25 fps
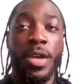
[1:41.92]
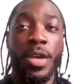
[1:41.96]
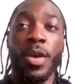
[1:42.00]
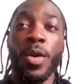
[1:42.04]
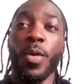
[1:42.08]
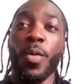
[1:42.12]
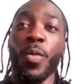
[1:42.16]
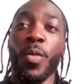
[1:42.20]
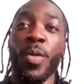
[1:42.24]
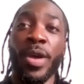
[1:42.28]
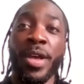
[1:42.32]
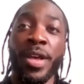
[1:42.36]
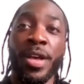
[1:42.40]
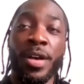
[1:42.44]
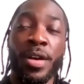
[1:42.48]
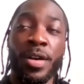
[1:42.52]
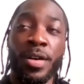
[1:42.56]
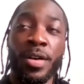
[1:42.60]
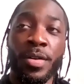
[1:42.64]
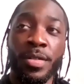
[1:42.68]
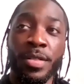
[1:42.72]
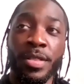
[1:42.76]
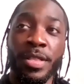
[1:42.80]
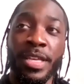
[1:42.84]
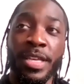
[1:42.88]

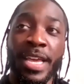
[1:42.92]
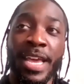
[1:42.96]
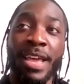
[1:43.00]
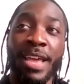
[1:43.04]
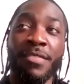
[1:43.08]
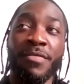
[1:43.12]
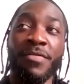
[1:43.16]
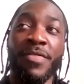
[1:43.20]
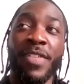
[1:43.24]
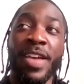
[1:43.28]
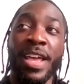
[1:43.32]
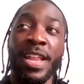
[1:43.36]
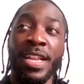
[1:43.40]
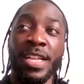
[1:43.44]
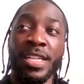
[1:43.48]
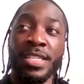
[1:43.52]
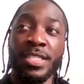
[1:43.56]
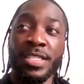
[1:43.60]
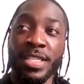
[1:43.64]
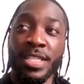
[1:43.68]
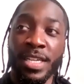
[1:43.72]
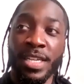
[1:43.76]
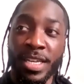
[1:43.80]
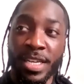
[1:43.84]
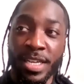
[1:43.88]
Well, the advantage
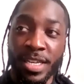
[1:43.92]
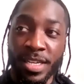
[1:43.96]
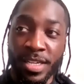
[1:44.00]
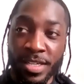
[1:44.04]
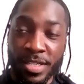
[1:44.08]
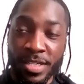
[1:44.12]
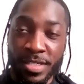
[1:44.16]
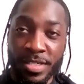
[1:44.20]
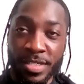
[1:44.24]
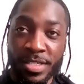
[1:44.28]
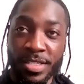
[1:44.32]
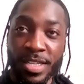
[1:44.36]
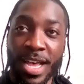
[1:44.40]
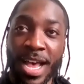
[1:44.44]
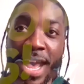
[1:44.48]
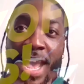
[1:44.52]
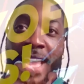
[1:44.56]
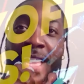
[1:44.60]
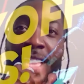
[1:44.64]
is I